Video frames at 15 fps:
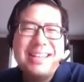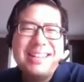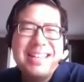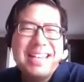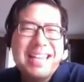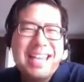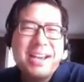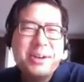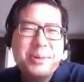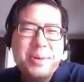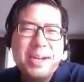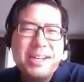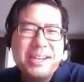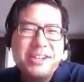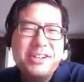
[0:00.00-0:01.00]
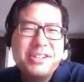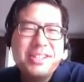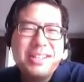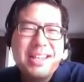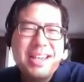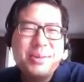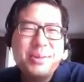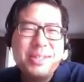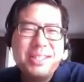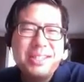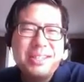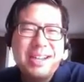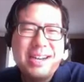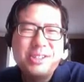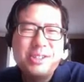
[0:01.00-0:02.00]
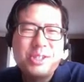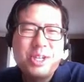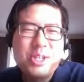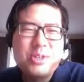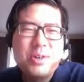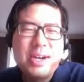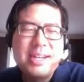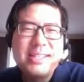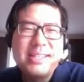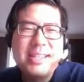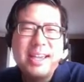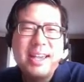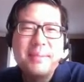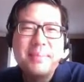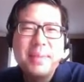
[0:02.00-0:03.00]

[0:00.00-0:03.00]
and they can't quite understand what the doctors are trying to say.